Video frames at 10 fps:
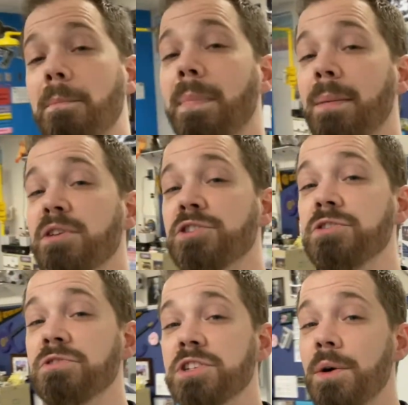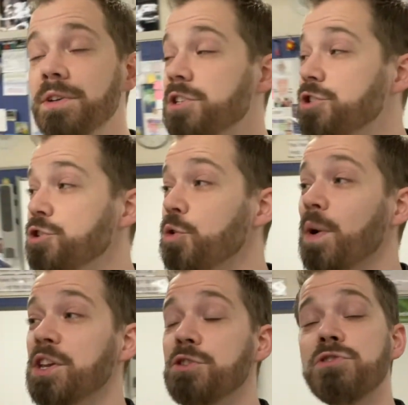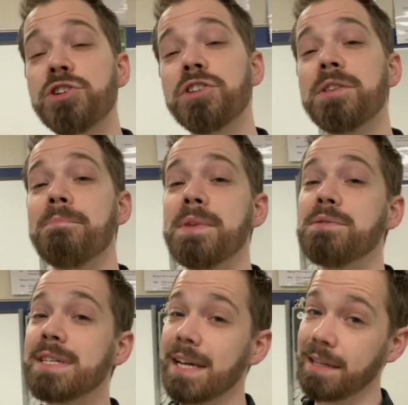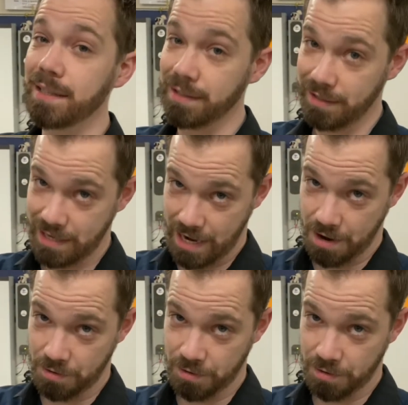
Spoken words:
Maybe your students know what to do when you turn the music down.